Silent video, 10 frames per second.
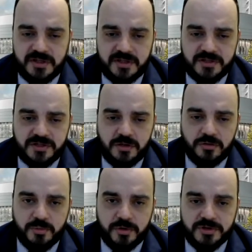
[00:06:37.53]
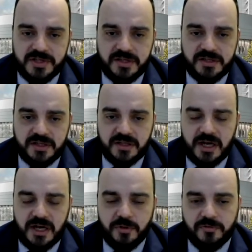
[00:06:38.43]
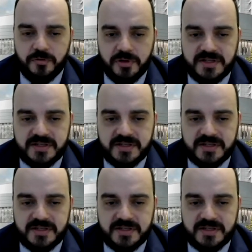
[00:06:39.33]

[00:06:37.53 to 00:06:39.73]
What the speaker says: So we proceed a couple of weeks